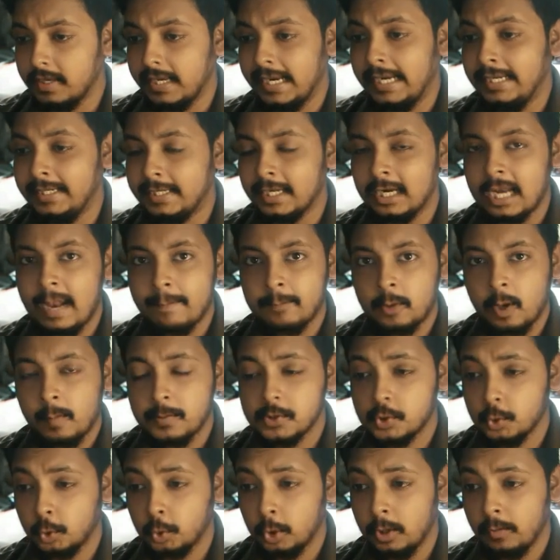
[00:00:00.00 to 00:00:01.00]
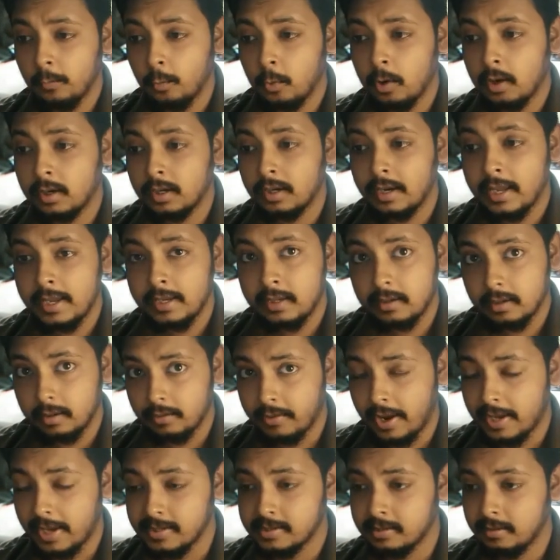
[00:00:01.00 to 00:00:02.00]
Intel laptops don't work like
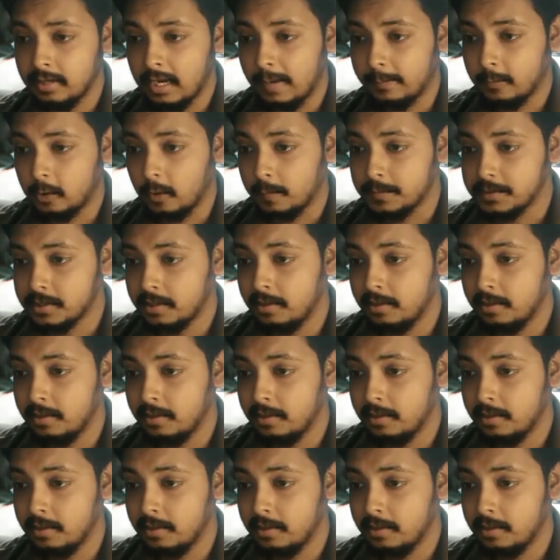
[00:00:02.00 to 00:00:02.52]
Ryzen laptops.